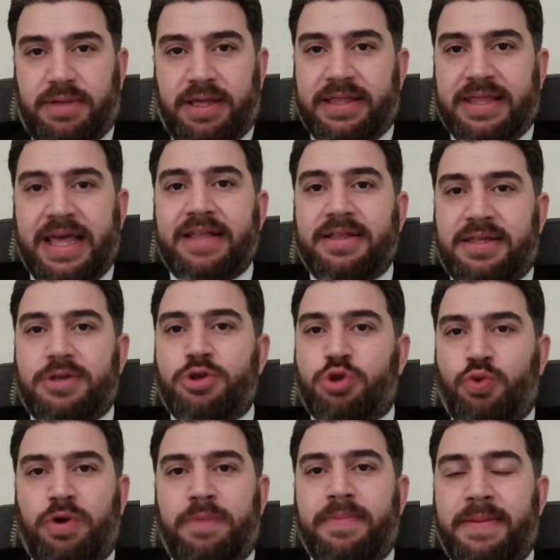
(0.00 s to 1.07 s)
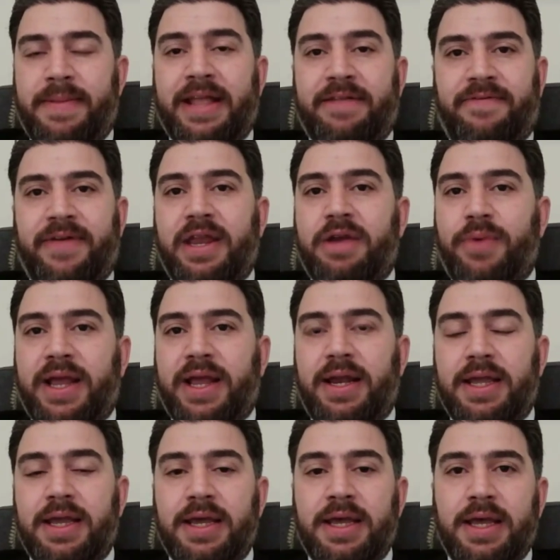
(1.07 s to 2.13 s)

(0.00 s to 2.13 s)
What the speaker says: that decision will be made very quickly.